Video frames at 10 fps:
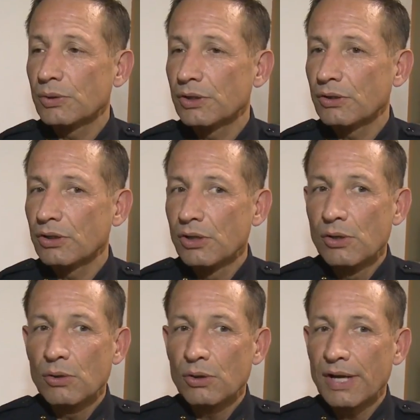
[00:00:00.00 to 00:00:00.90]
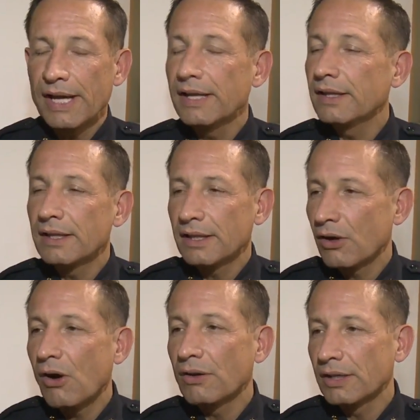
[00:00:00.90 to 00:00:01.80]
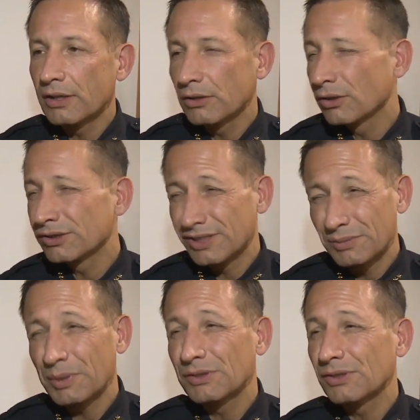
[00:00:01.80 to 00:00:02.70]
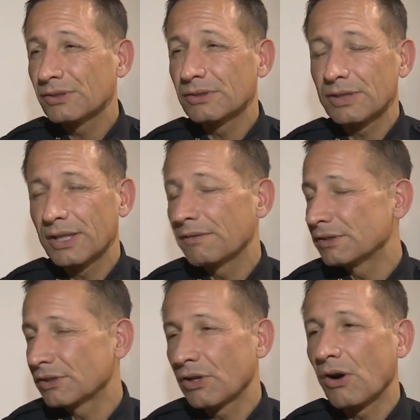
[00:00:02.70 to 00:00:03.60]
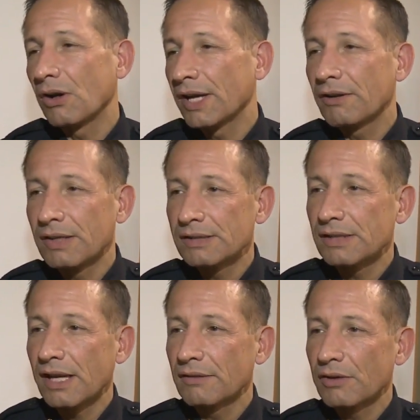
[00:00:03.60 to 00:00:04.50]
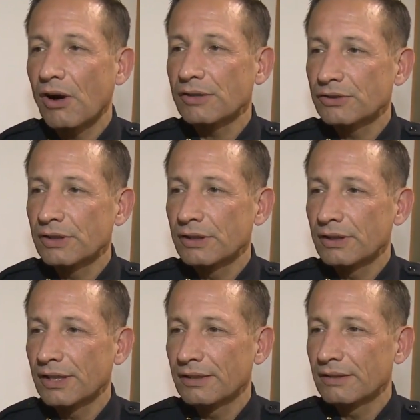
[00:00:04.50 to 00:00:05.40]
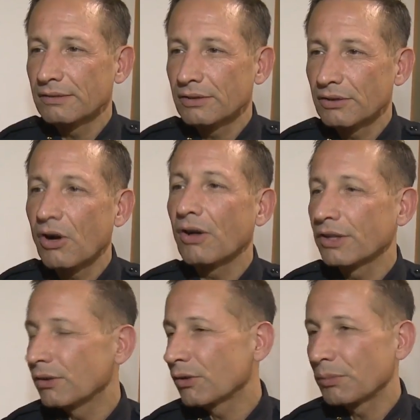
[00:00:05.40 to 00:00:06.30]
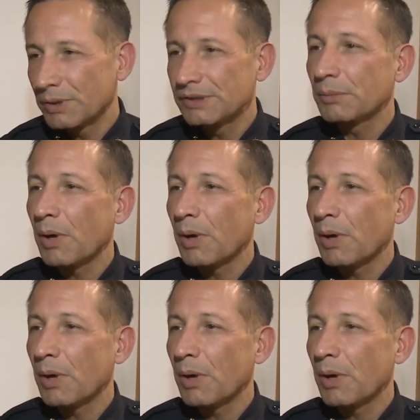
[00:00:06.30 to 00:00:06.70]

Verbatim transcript: to it or, or anything at all that could look suspicious to give us a call. Err on the side of caution and, and call your local police